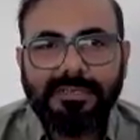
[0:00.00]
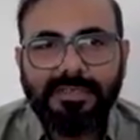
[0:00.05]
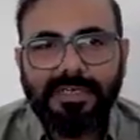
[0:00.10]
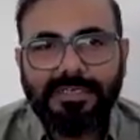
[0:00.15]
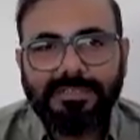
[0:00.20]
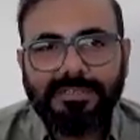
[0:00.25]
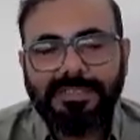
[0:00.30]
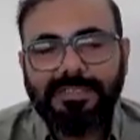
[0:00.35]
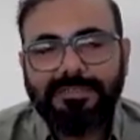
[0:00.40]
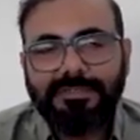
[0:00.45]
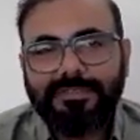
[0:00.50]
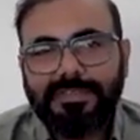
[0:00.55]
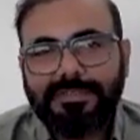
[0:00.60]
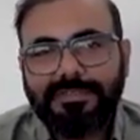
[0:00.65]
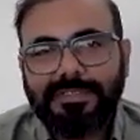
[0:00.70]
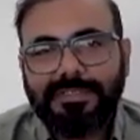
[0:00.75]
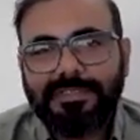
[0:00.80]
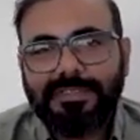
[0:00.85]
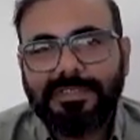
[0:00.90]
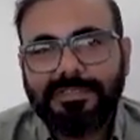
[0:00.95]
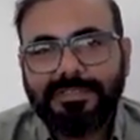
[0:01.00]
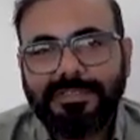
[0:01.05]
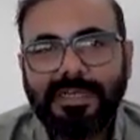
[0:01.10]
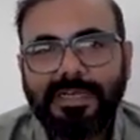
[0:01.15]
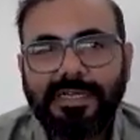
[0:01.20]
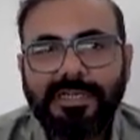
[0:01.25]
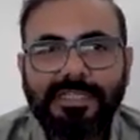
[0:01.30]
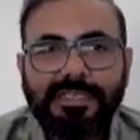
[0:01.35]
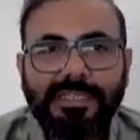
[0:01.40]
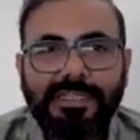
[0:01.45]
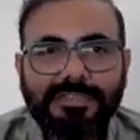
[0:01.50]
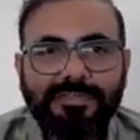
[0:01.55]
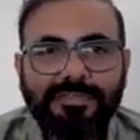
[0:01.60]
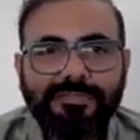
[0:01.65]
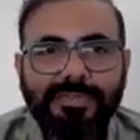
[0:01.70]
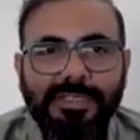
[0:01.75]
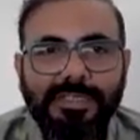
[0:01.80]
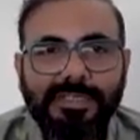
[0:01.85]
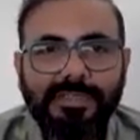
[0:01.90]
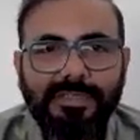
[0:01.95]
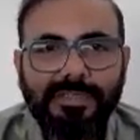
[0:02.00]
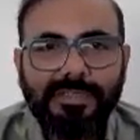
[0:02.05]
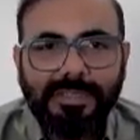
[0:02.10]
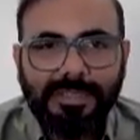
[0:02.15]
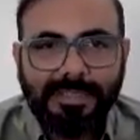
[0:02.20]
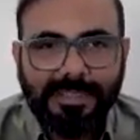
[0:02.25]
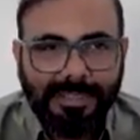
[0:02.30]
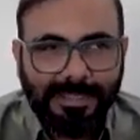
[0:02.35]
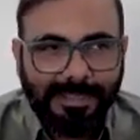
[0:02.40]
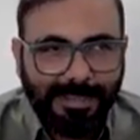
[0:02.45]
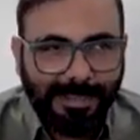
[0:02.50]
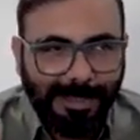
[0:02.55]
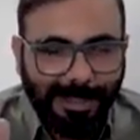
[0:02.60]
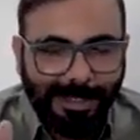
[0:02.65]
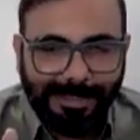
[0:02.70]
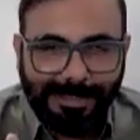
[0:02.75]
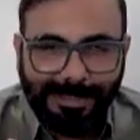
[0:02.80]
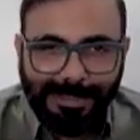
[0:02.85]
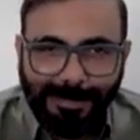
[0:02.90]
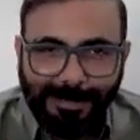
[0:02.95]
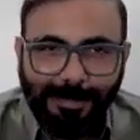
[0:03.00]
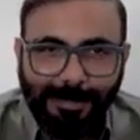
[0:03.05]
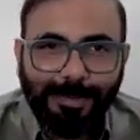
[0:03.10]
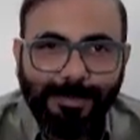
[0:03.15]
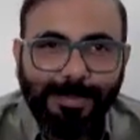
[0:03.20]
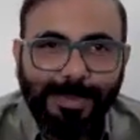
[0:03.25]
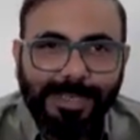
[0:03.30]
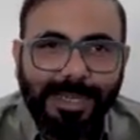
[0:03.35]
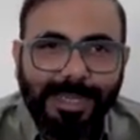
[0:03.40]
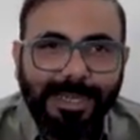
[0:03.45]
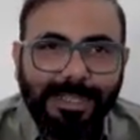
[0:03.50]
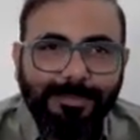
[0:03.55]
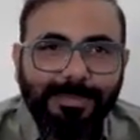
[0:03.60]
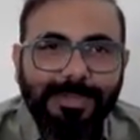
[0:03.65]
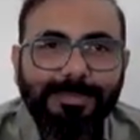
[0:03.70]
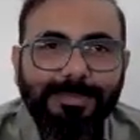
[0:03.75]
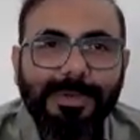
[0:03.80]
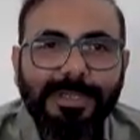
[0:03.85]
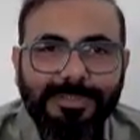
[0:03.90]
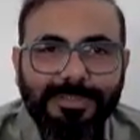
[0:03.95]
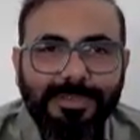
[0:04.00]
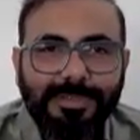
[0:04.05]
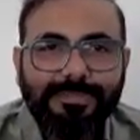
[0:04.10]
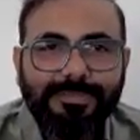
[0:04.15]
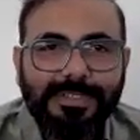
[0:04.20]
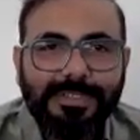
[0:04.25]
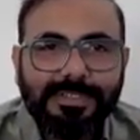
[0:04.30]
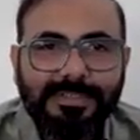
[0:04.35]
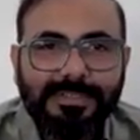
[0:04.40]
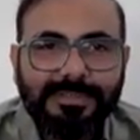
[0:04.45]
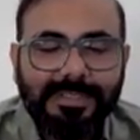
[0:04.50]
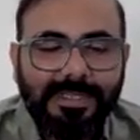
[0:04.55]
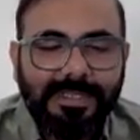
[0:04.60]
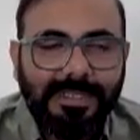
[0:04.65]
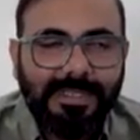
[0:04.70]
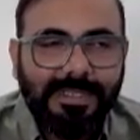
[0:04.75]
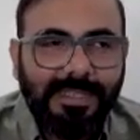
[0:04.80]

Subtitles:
Let's say if the season is starting next week, they want to be ready with bunch of features.